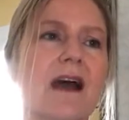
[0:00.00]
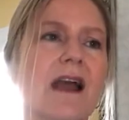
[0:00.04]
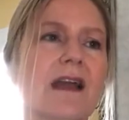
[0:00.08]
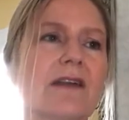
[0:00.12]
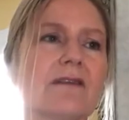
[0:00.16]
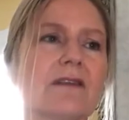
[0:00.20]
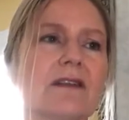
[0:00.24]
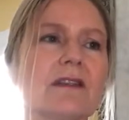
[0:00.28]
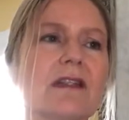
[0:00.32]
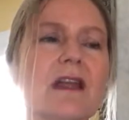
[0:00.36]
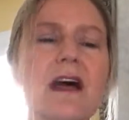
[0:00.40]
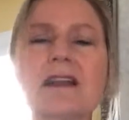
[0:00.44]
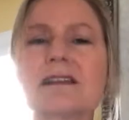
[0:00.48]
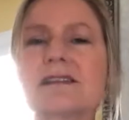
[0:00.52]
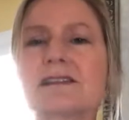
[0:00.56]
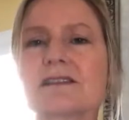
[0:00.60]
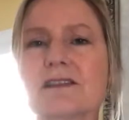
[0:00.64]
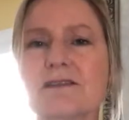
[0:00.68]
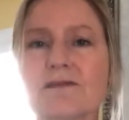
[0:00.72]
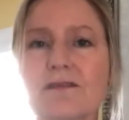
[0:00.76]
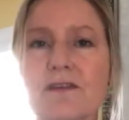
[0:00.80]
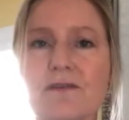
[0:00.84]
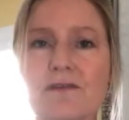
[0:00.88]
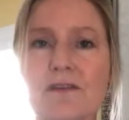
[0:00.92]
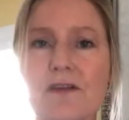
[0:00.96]
I have a lot of
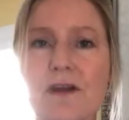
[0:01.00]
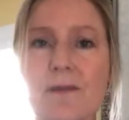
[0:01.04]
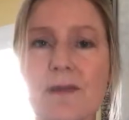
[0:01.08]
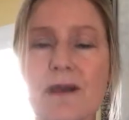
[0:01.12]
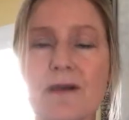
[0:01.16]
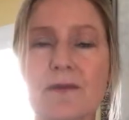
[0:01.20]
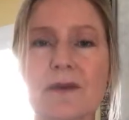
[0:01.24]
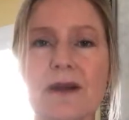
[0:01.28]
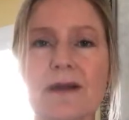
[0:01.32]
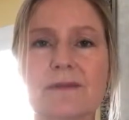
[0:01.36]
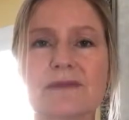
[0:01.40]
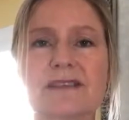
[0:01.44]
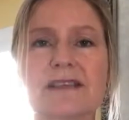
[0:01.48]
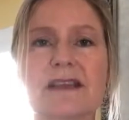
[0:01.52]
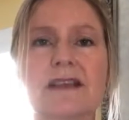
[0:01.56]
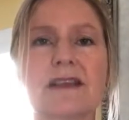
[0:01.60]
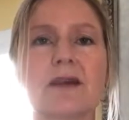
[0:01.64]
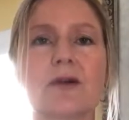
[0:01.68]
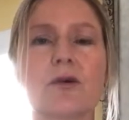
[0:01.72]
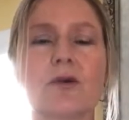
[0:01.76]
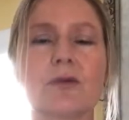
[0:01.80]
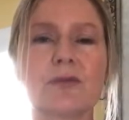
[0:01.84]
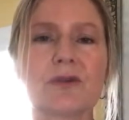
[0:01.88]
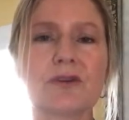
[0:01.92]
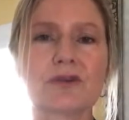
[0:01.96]
stuff over on my website.
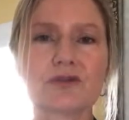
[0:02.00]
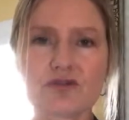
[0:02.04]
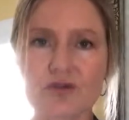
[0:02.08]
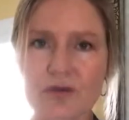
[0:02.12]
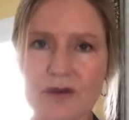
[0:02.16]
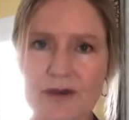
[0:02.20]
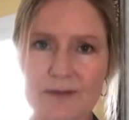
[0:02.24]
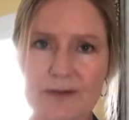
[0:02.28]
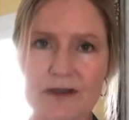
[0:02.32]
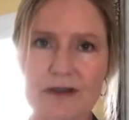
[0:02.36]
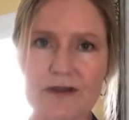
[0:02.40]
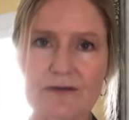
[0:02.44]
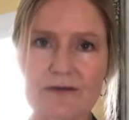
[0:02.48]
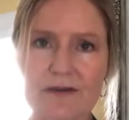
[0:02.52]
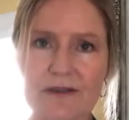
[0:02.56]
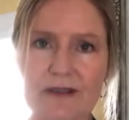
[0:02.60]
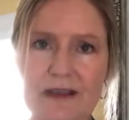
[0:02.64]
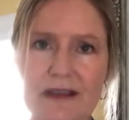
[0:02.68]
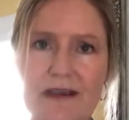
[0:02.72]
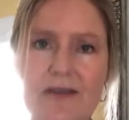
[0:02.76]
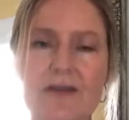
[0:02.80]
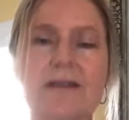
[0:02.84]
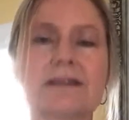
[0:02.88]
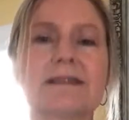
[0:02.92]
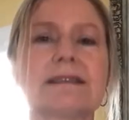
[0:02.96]
I hope you'll join me over
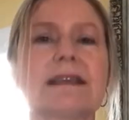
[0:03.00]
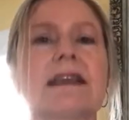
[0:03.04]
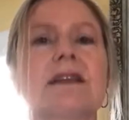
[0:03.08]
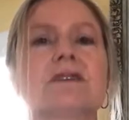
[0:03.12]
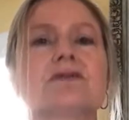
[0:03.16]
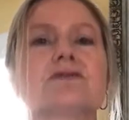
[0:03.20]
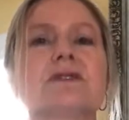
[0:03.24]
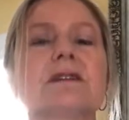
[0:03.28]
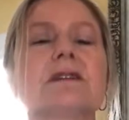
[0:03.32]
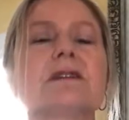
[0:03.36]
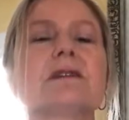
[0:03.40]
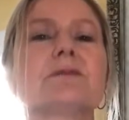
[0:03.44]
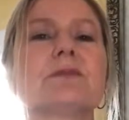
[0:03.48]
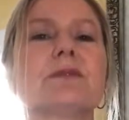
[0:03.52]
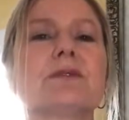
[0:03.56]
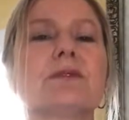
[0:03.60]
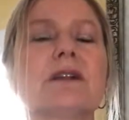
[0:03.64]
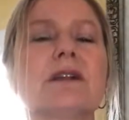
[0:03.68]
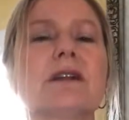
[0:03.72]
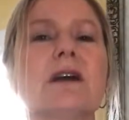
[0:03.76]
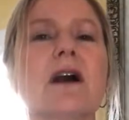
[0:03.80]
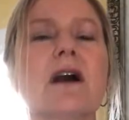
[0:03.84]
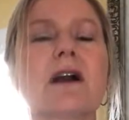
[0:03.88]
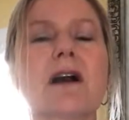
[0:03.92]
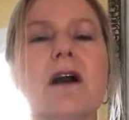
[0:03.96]
there. It's
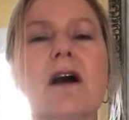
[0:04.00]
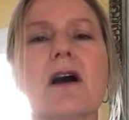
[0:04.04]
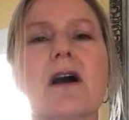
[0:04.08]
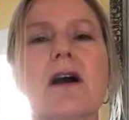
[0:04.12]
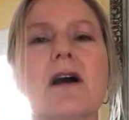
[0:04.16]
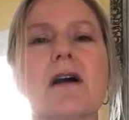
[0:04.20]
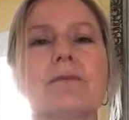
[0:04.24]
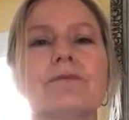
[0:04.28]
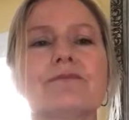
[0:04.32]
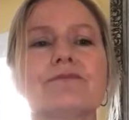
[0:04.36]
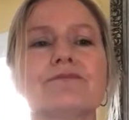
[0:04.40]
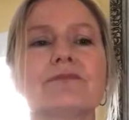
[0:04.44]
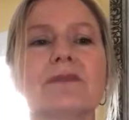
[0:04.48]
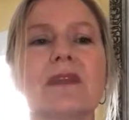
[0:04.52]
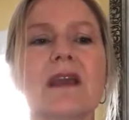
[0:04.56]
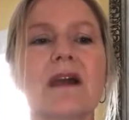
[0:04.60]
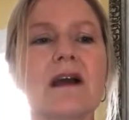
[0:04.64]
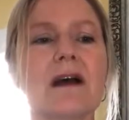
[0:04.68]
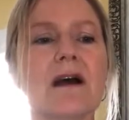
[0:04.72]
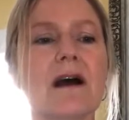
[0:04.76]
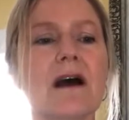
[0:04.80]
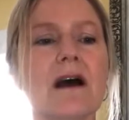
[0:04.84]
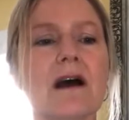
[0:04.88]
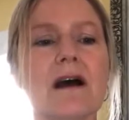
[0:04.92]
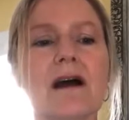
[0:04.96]
andrealibutti.com.
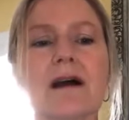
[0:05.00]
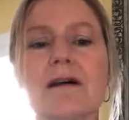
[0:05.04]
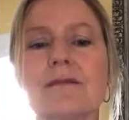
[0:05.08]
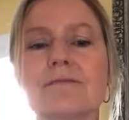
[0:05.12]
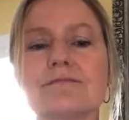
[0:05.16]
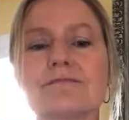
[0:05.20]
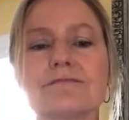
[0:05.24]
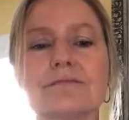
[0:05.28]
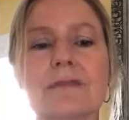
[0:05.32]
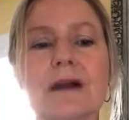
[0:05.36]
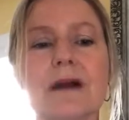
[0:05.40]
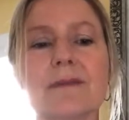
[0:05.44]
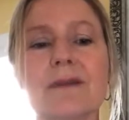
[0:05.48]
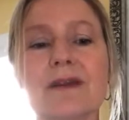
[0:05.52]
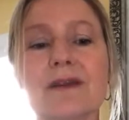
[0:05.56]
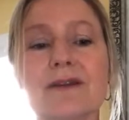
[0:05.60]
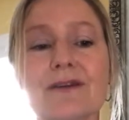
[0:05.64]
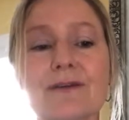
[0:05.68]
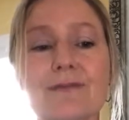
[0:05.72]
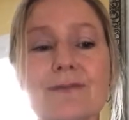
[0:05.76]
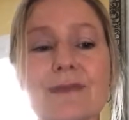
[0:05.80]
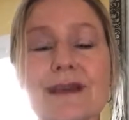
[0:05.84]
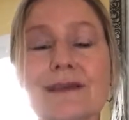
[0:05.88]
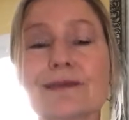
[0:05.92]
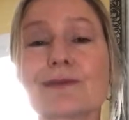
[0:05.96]
Um, I'm
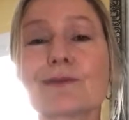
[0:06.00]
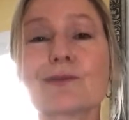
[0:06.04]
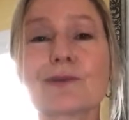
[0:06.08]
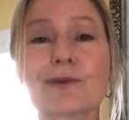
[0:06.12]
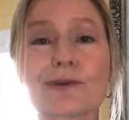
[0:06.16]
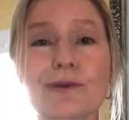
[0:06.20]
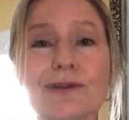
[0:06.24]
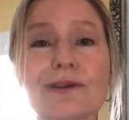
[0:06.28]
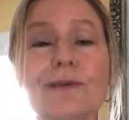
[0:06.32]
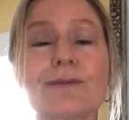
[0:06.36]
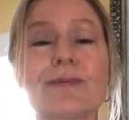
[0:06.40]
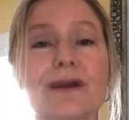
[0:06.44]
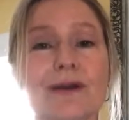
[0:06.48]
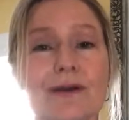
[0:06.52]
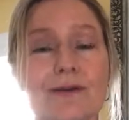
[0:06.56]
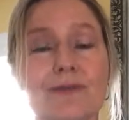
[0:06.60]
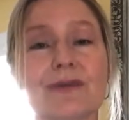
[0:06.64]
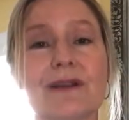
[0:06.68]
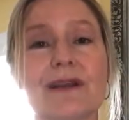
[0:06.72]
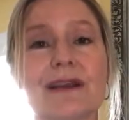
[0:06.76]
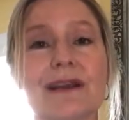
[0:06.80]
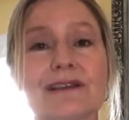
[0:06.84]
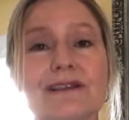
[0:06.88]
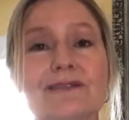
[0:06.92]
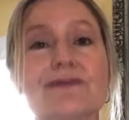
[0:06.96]
here to make the world a better
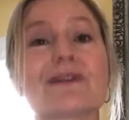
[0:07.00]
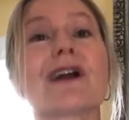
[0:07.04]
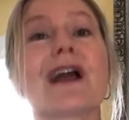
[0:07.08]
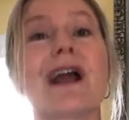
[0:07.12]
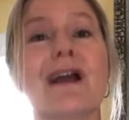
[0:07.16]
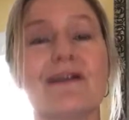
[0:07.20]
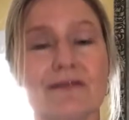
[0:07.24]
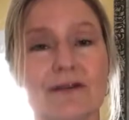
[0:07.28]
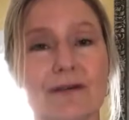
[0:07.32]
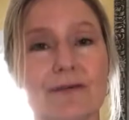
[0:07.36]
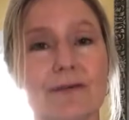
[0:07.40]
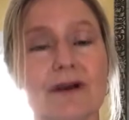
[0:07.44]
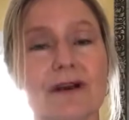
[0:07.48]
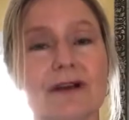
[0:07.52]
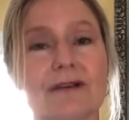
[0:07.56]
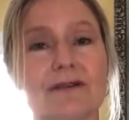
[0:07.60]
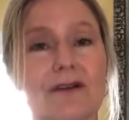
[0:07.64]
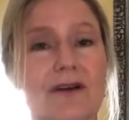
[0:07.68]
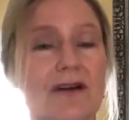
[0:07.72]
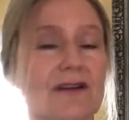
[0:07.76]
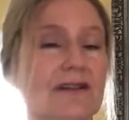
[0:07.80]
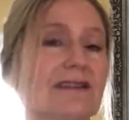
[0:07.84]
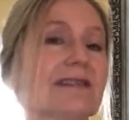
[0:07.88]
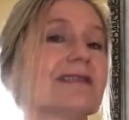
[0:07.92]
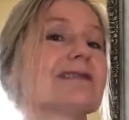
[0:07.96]
place for
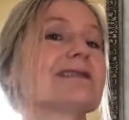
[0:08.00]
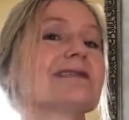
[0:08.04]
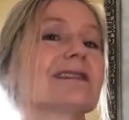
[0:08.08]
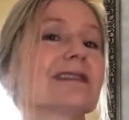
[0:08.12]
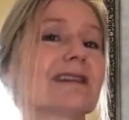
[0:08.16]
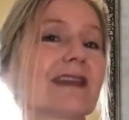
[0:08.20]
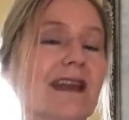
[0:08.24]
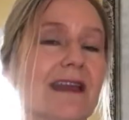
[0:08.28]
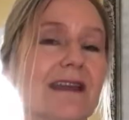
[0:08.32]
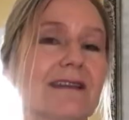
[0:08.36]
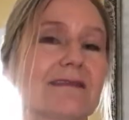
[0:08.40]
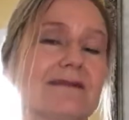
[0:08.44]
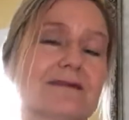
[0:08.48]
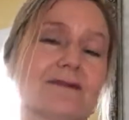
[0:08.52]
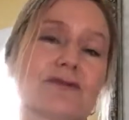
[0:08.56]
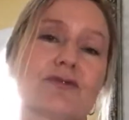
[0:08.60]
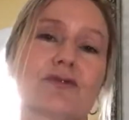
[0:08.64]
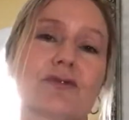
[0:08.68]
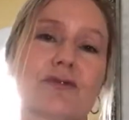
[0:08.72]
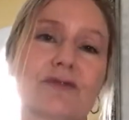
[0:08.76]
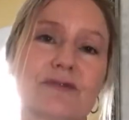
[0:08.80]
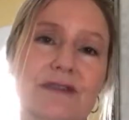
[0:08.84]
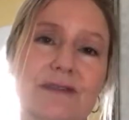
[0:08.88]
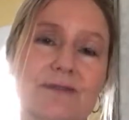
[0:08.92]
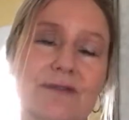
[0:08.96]
everyone, autistic and
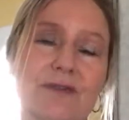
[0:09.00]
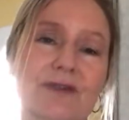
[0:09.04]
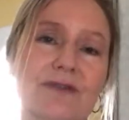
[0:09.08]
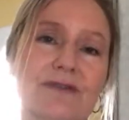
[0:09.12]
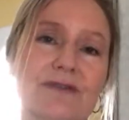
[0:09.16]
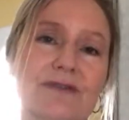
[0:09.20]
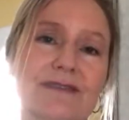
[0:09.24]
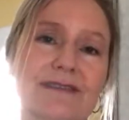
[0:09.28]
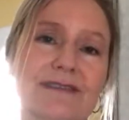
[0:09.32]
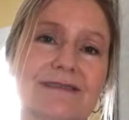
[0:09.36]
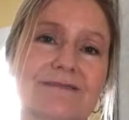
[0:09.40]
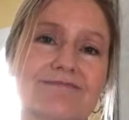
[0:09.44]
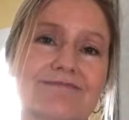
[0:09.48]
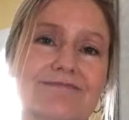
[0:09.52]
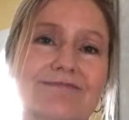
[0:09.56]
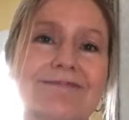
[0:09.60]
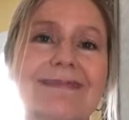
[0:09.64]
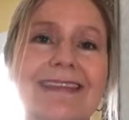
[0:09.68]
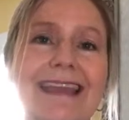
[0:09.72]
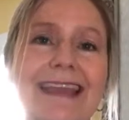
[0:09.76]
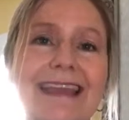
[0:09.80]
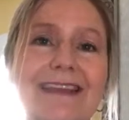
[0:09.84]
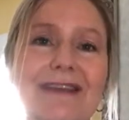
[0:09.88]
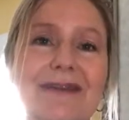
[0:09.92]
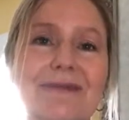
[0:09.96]
neurotypicals.
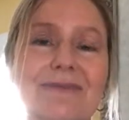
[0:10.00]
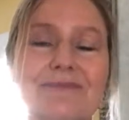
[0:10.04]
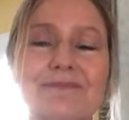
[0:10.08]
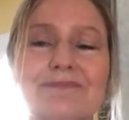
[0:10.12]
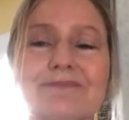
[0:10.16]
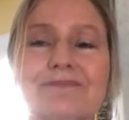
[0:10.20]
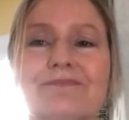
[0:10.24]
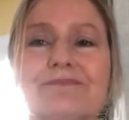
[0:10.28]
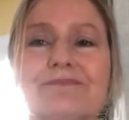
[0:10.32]
Thank you.